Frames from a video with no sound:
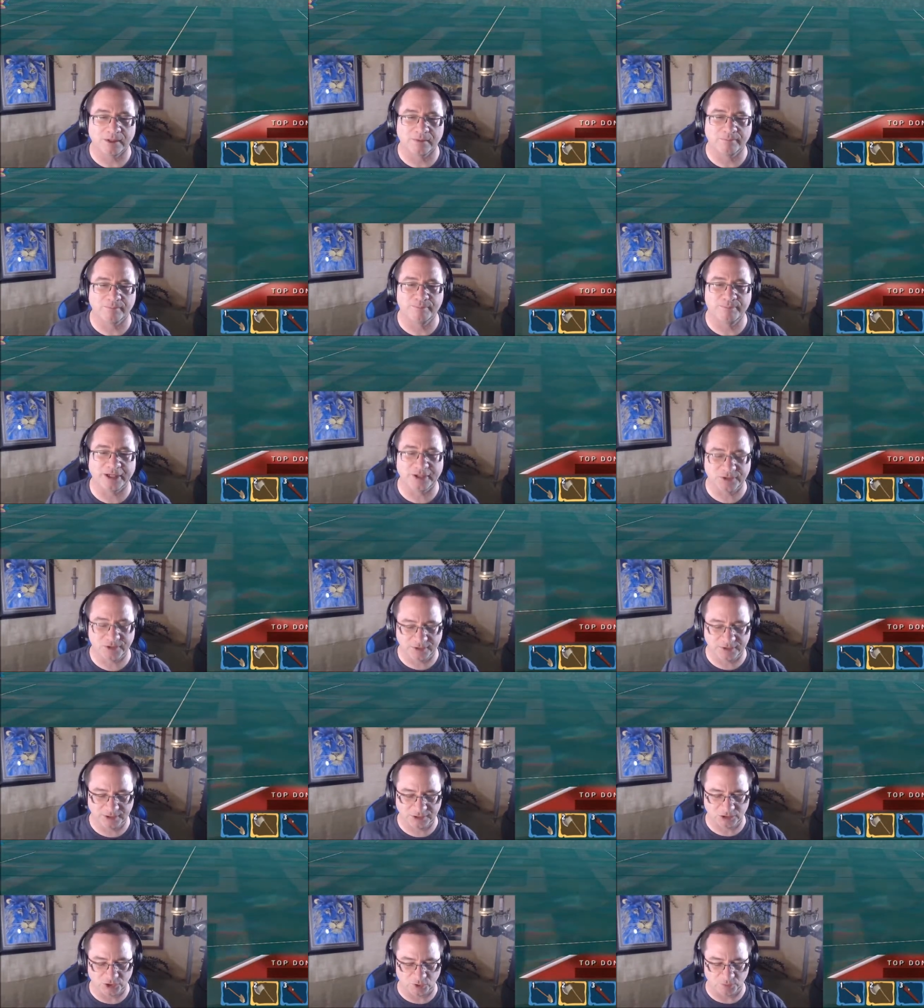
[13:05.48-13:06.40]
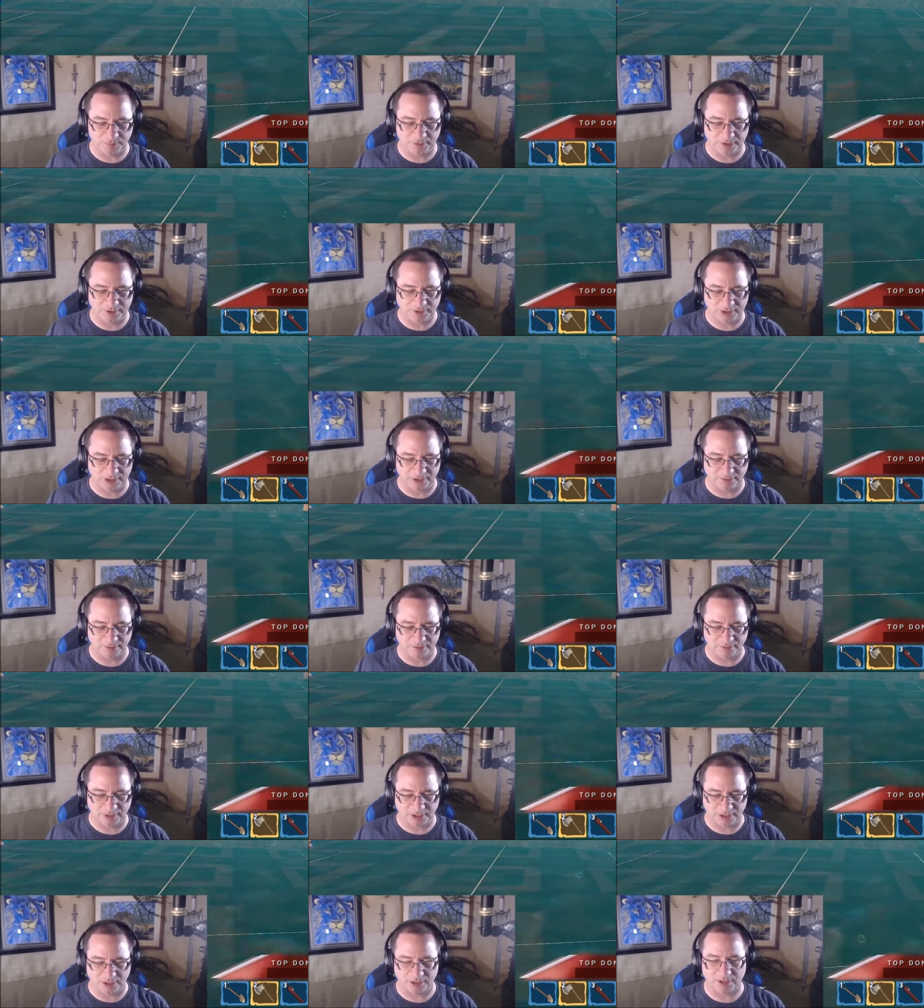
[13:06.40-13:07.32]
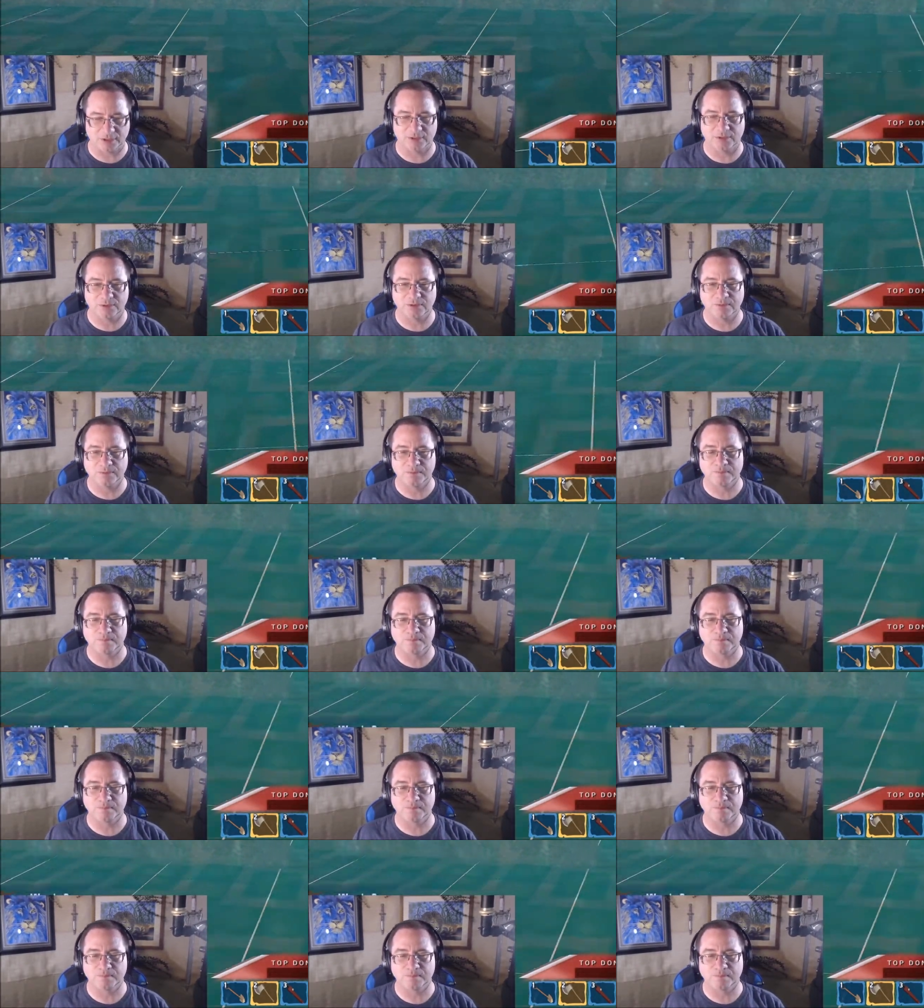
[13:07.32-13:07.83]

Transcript: bust this open. See what we can do.